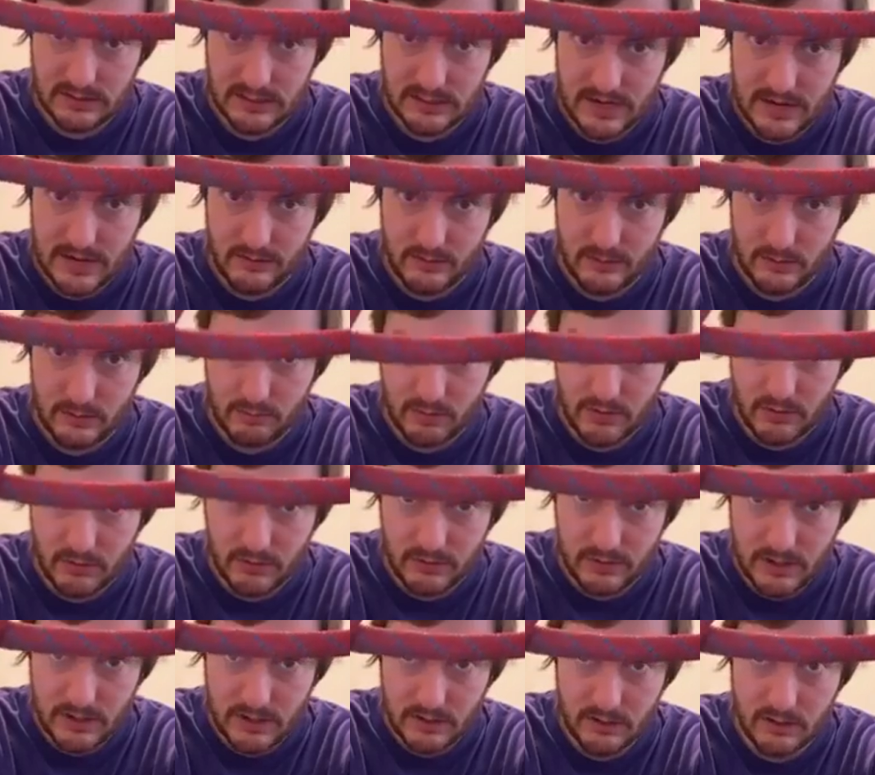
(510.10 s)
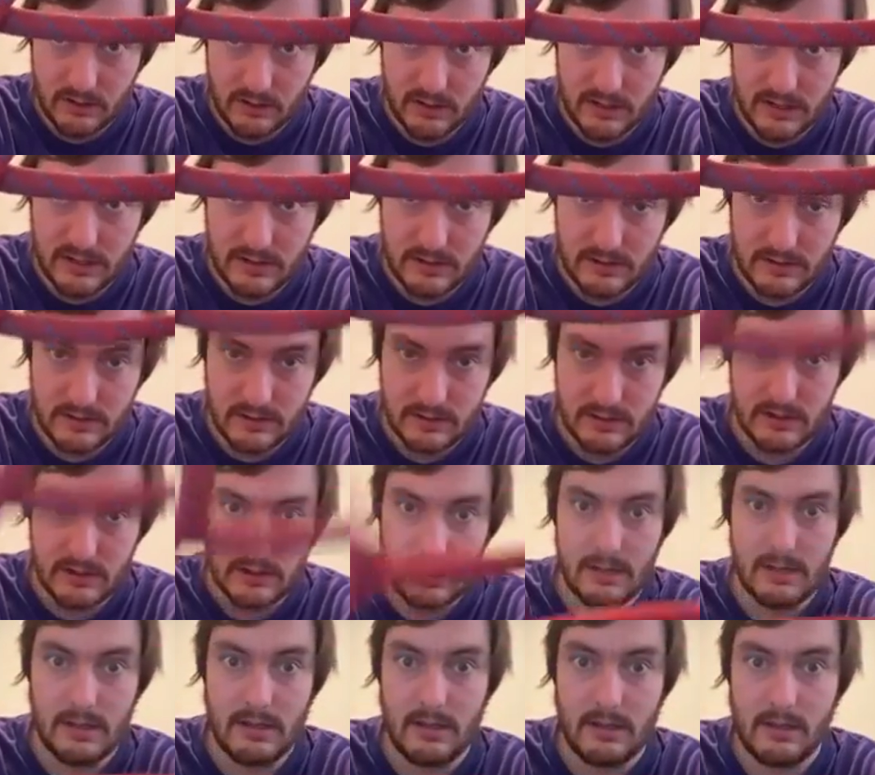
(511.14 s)
how they're both underneath
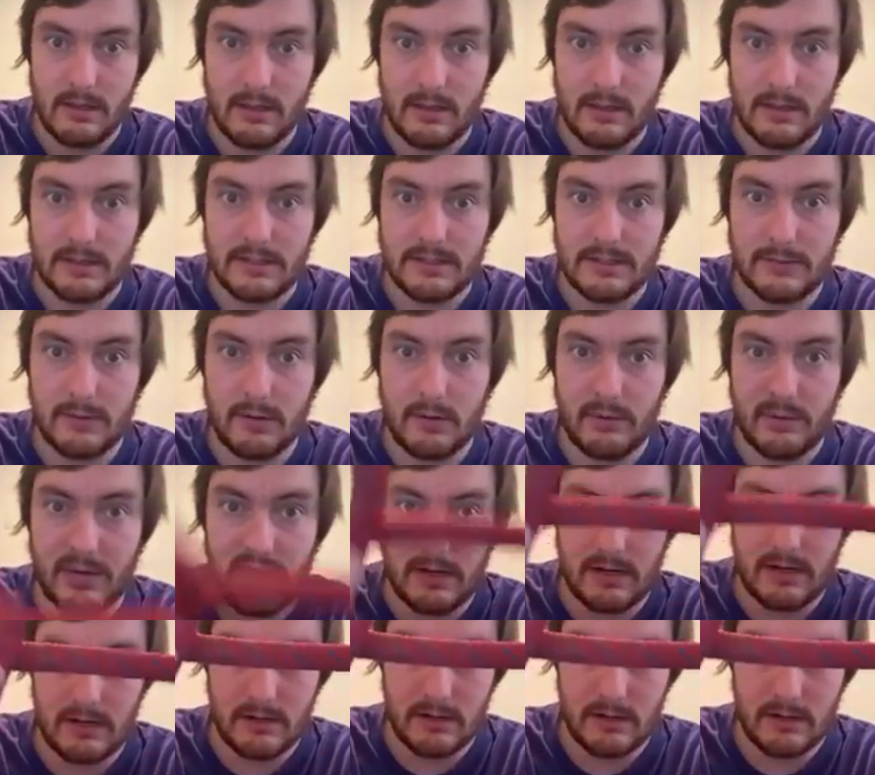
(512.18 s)
this rope here,